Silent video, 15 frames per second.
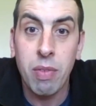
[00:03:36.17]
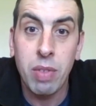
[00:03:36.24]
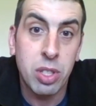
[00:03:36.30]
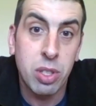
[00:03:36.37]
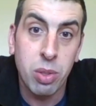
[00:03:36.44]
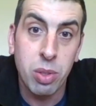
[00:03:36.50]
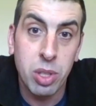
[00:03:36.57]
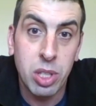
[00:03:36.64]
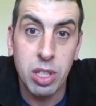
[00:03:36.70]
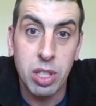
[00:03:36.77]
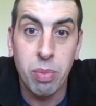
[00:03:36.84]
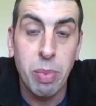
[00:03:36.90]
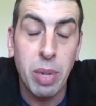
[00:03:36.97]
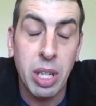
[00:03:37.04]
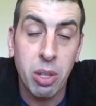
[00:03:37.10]
sources of
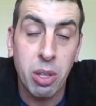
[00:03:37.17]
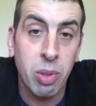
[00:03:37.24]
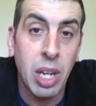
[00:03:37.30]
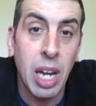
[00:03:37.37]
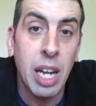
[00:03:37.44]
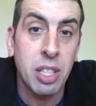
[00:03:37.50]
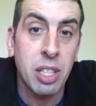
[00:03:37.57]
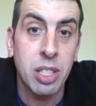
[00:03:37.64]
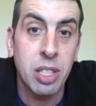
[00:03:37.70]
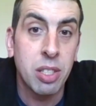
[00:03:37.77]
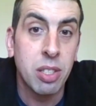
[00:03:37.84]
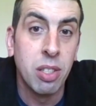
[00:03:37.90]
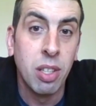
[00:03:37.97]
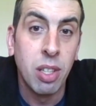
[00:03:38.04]
medical gases.